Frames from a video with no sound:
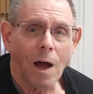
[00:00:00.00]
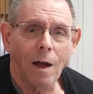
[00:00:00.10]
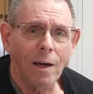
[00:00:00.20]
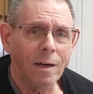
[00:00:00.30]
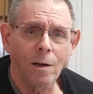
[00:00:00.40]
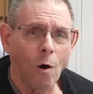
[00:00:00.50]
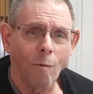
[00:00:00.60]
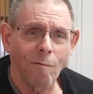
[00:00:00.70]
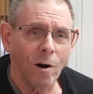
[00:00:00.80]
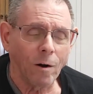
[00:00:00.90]
I didn't
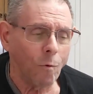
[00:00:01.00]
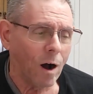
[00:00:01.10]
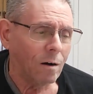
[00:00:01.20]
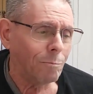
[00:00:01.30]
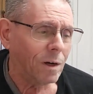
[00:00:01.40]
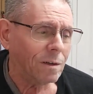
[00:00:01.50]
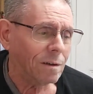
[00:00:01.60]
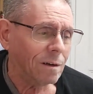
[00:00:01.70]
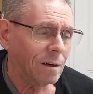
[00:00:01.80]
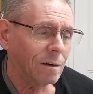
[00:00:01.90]
know him very well, but
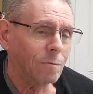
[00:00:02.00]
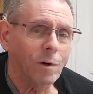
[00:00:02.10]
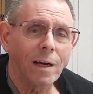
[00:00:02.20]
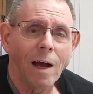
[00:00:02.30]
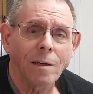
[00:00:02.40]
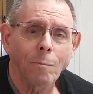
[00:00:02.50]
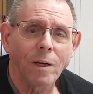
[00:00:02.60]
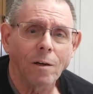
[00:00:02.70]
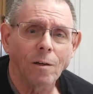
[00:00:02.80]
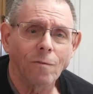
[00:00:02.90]
we got to
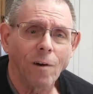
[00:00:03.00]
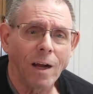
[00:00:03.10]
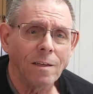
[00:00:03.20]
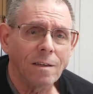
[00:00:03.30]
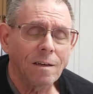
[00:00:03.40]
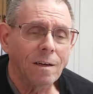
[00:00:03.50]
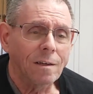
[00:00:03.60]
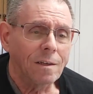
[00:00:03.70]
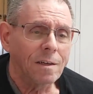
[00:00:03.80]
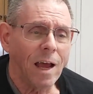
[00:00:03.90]
be good friends.
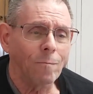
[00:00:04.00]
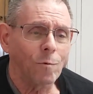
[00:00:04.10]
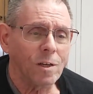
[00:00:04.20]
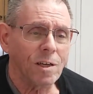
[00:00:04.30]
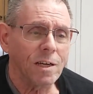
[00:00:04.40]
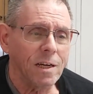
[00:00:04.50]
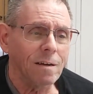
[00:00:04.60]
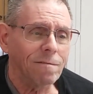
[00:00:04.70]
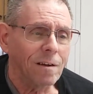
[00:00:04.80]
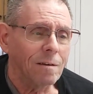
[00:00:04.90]
His name was
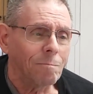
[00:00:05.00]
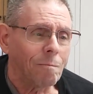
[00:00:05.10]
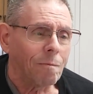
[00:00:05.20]
Steve.